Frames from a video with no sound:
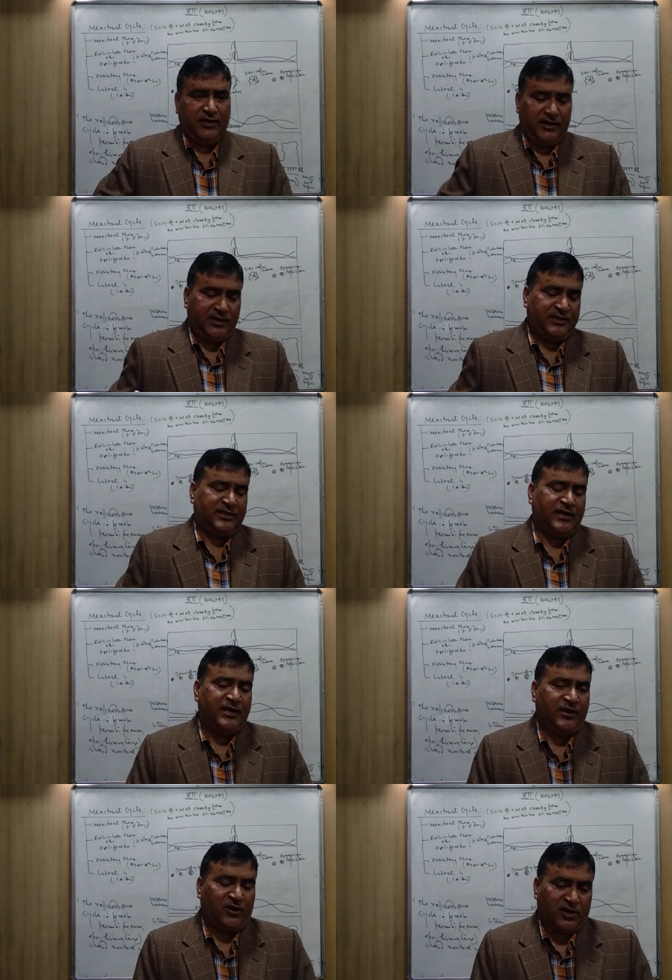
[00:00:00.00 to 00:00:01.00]
It
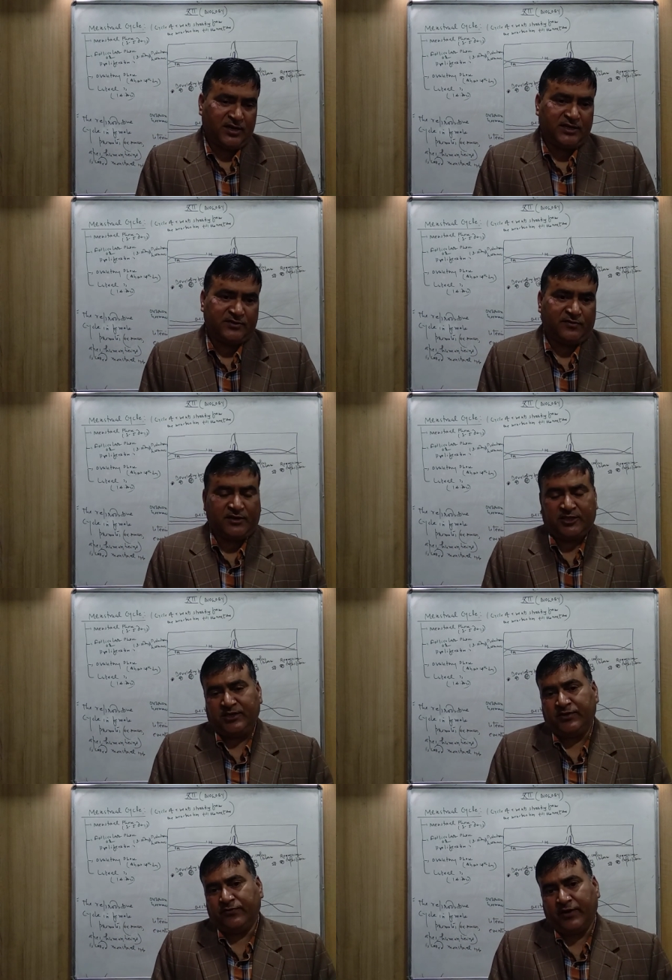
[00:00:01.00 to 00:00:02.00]
generally occurs for
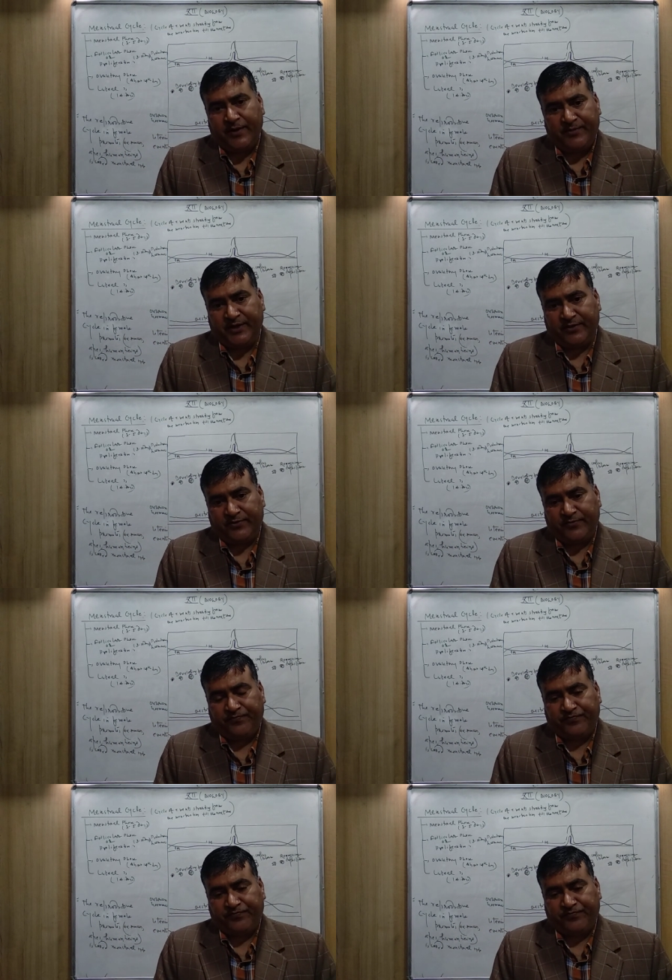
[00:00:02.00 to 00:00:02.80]
3 to 5 days.